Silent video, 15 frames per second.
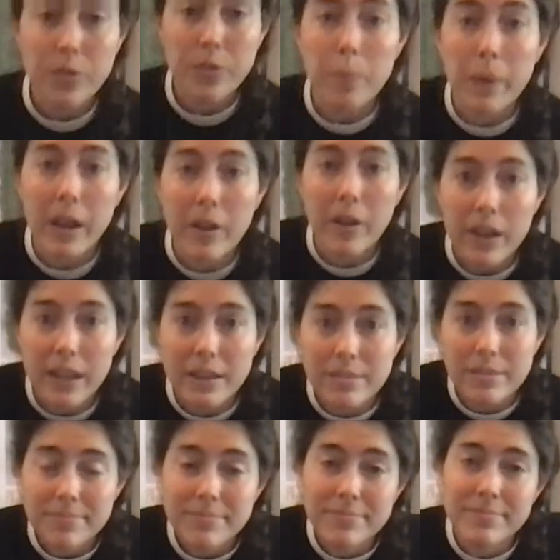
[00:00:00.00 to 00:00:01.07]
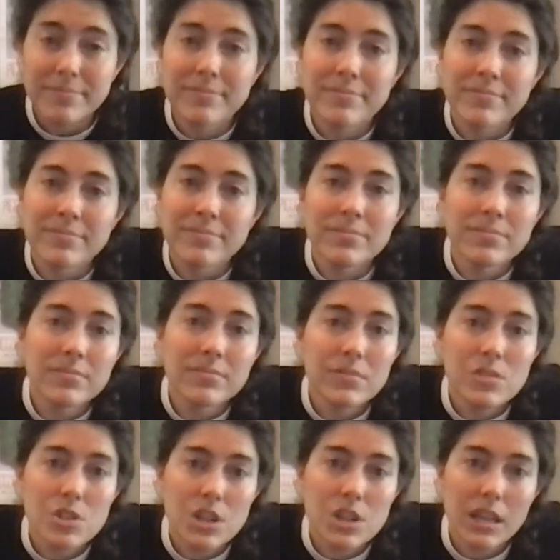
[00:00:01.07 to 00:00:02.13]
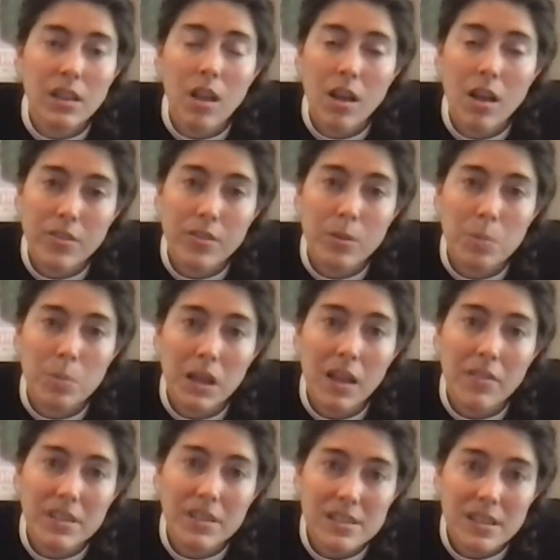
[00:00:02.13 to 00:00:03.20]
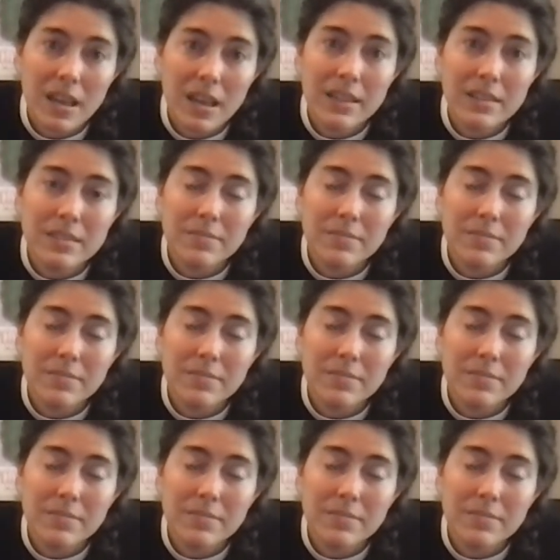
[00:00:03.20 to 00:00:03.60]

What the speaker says: Mary. She had lost her beloved son.